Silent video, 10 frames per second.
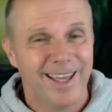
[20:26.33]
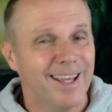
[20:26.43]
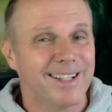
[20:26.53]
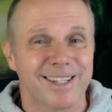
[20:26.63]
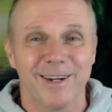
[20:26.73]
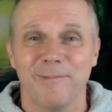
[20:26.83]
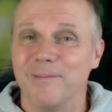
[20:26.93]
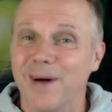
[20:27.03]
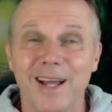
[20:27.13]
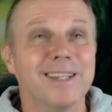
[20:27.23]
it's an
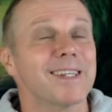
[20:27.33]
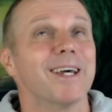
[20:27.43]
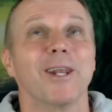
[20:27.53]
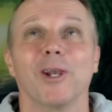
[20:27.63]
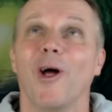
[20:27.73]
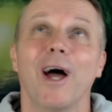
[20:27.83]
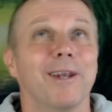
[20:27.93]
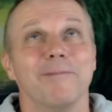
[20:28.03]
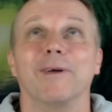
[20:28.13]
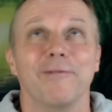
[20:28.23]
amazing
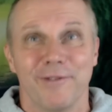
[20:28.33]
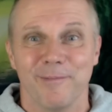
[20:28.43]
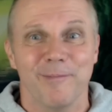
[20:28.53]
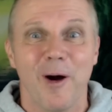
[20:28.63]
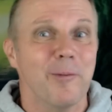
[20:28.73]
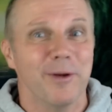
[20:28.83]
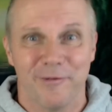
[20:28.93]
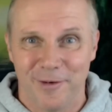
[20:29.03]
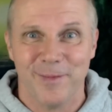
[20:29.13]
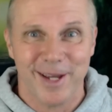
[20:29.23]
enlightenment moment
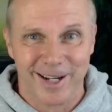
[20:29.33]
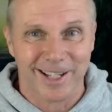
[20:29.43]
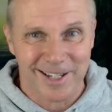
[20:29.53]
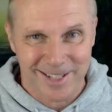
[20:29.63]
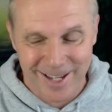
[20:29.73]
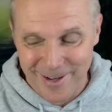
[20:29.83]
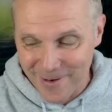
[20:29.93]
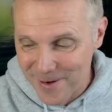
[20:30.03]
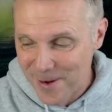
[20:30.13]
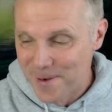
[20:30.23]
for me, I can tell you.
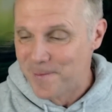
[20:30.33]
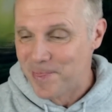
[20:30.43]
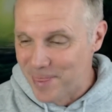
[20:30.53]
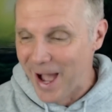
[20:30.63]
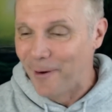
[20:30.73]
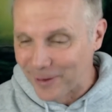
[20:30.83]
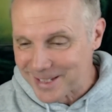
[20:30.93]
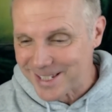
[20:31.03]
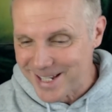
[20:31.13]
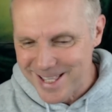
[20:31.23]
Now I
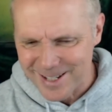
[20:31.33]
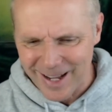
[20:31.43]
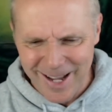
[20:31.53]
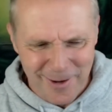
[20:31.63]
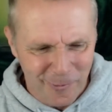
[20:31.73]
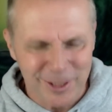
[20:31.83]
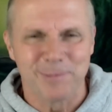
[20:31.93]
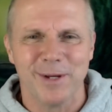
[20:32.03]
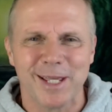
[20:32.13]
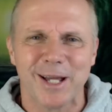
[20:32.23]
see that, hey, what's
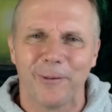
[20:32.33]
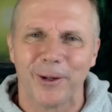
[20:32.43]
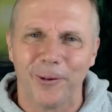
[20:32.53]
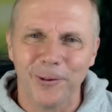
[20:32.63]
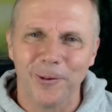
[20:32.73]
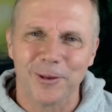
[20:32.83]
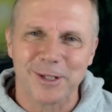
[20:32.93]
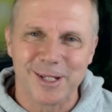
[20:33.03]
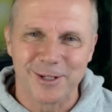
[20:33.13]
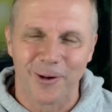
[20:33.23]
been going on all
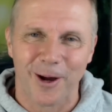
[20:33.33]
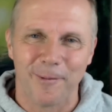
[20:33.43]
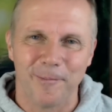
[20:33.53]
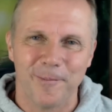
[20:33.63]
this time?